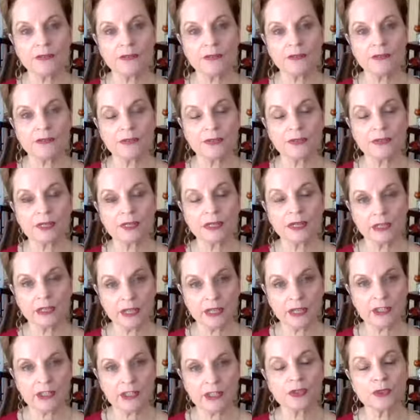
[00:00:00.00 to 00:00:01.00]
the
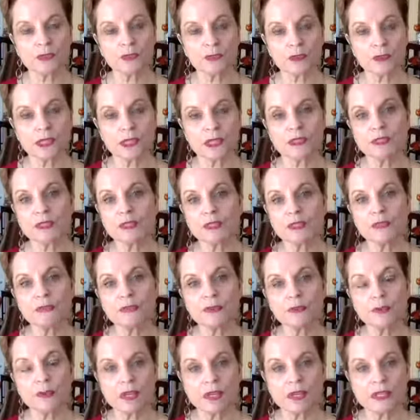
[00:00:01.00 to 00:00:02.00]
connection with the loved
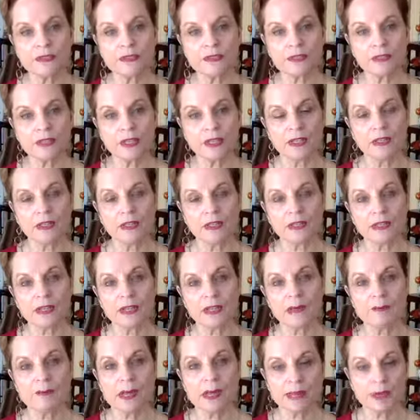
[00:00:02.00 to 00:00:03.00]
ones
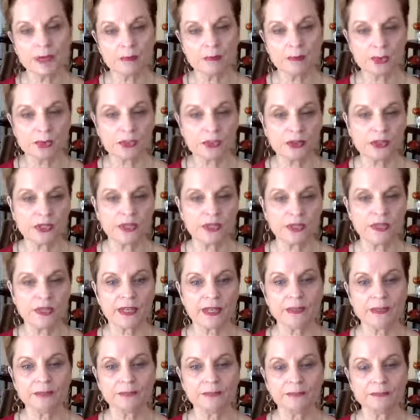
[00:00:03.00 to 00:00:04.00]
that matter most to
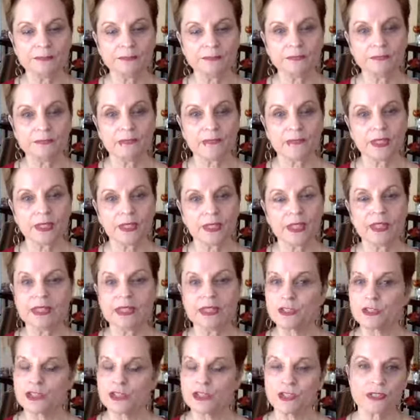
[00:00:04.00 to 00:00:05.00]
them.
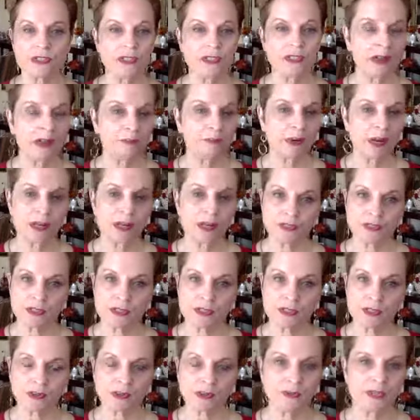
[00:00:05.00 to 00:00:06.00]
It's just not
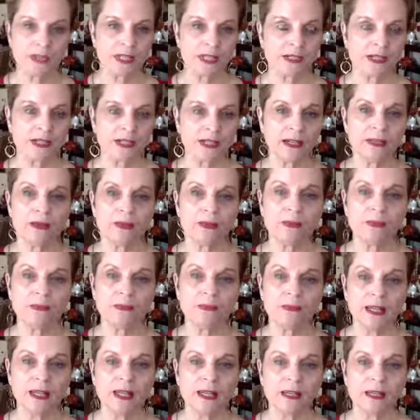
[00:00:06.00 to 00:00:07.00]
possible right now.
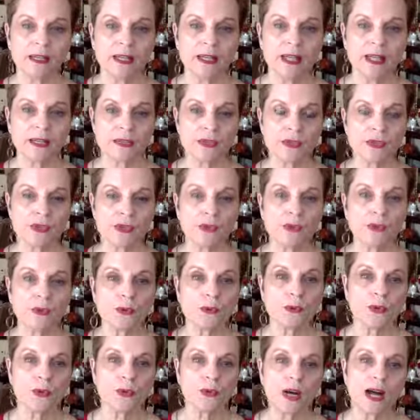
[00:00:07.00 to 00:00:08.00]
And
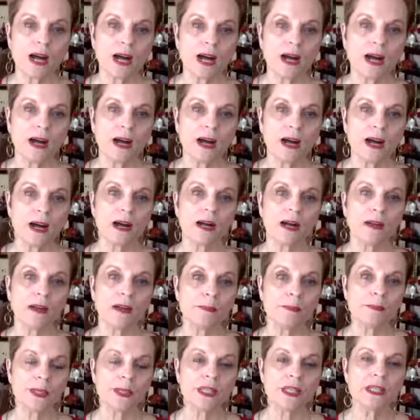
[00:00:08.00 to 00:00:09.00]
so
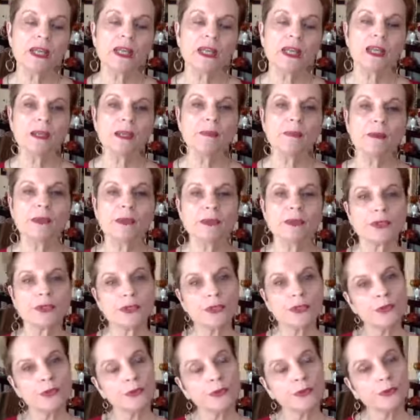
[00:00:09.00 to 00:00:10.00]
being able
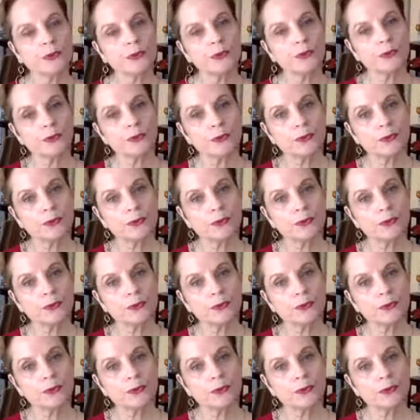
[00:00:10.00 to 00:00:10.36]
to